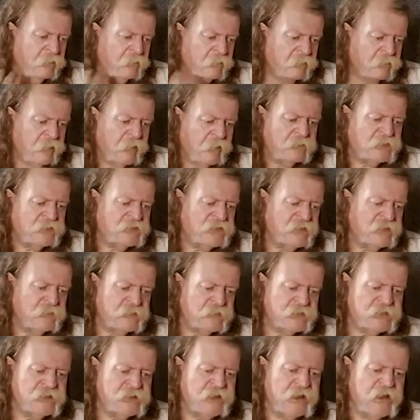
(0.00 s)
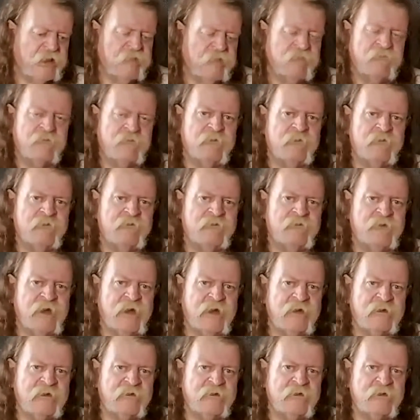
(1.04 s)
they were still singing from the
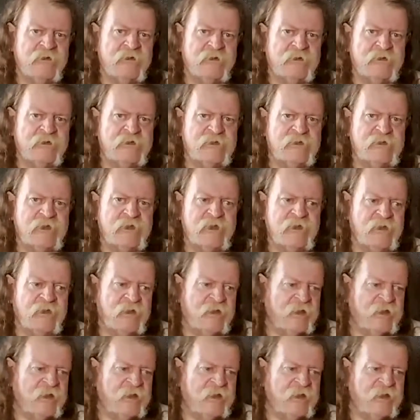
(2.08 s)
fact that uh,